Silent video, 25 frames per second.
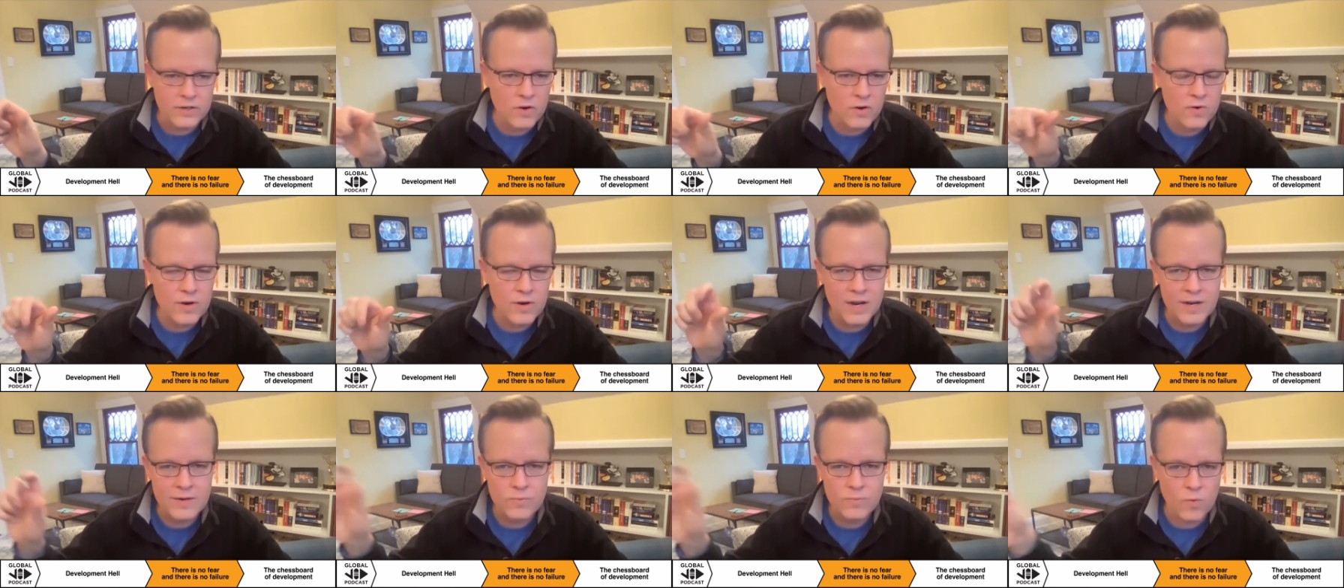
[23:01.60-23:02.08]

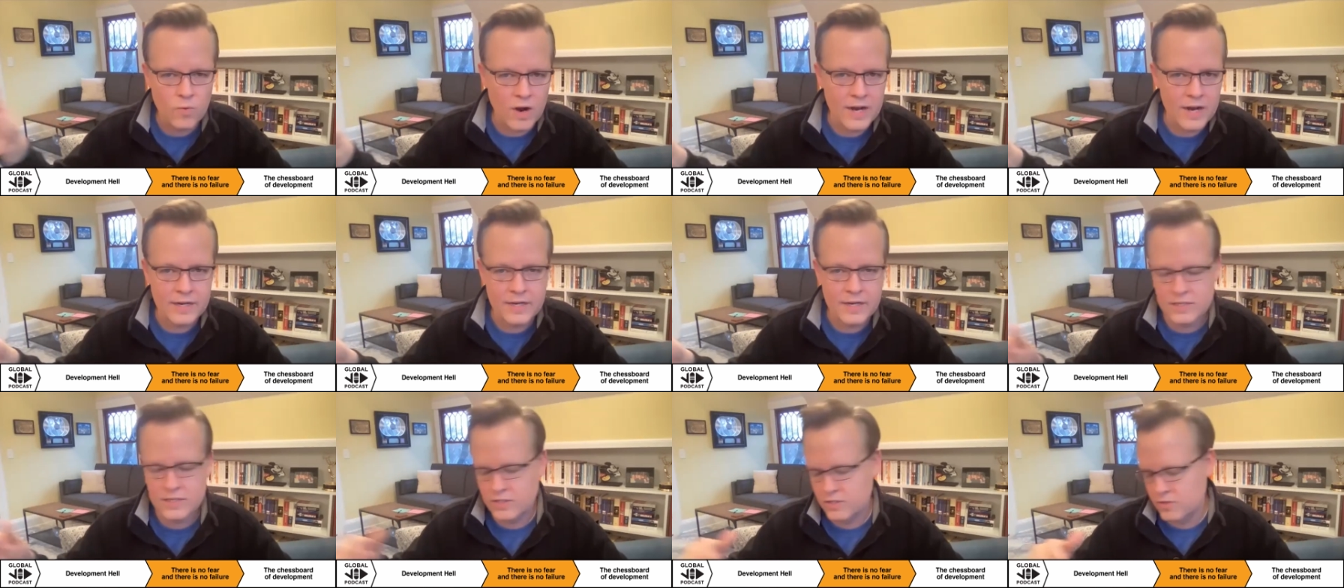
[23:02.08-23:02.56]
note on why
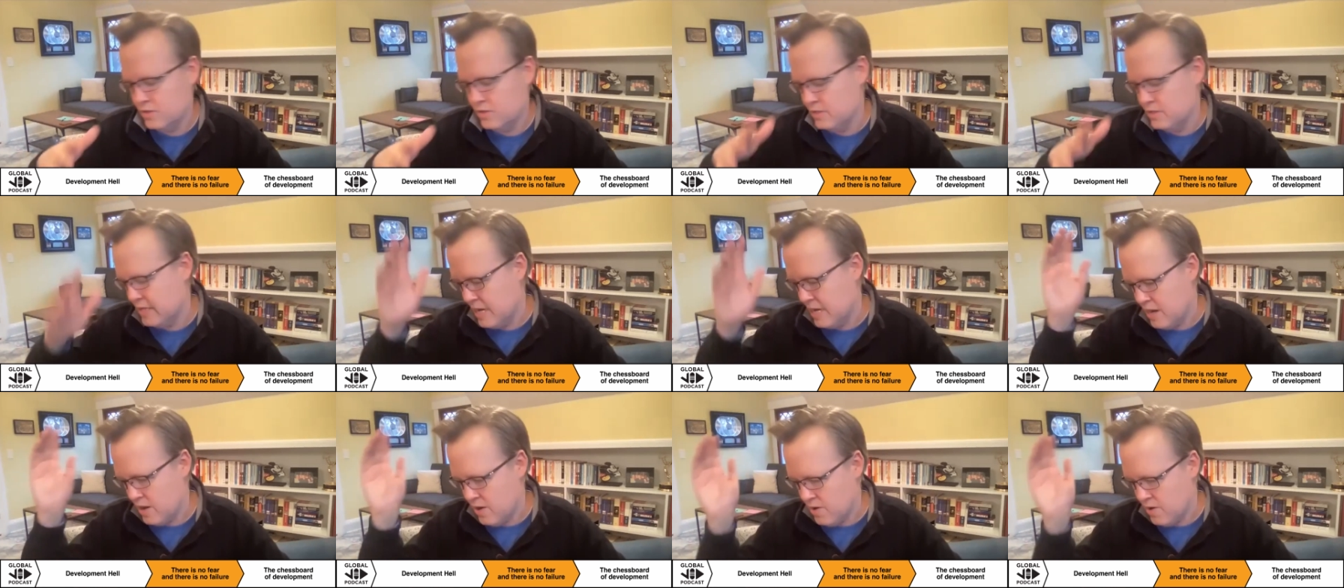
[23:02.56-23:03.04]
it got turned
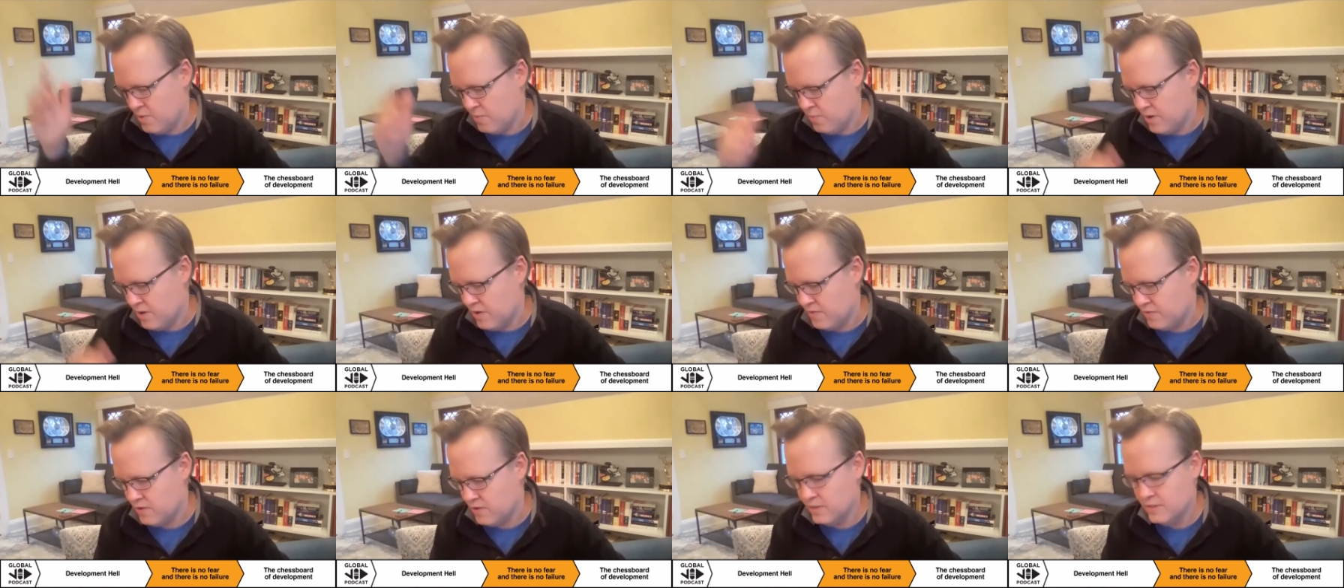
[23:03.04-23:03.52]
down and
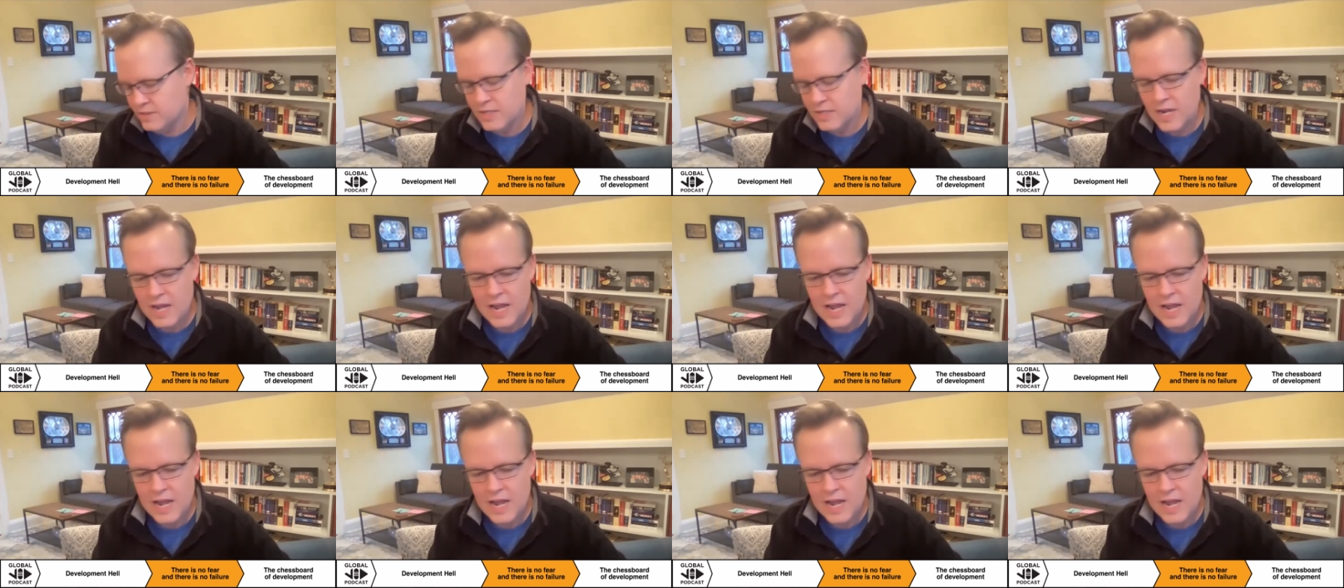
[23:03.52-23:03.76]
whatever.